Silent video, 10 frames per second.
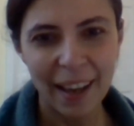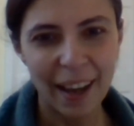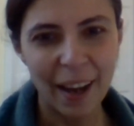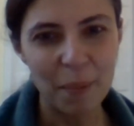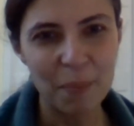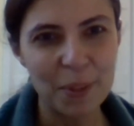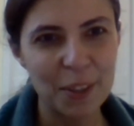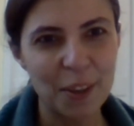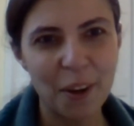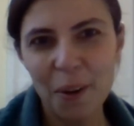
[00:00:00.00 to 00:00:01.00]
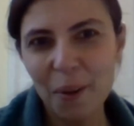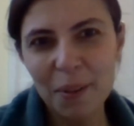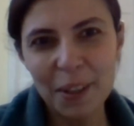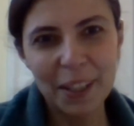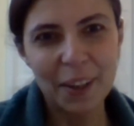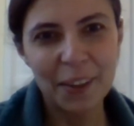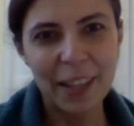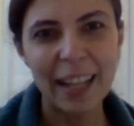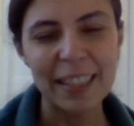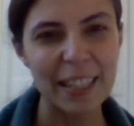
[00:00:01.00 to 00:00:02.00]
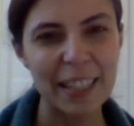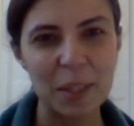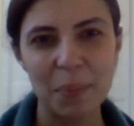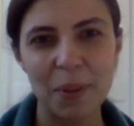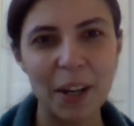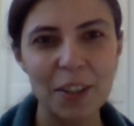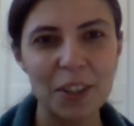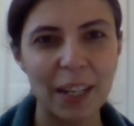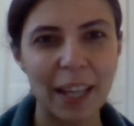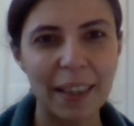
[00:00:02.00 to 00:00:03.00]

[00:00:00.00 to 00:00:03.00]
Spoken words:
That's the inspiration.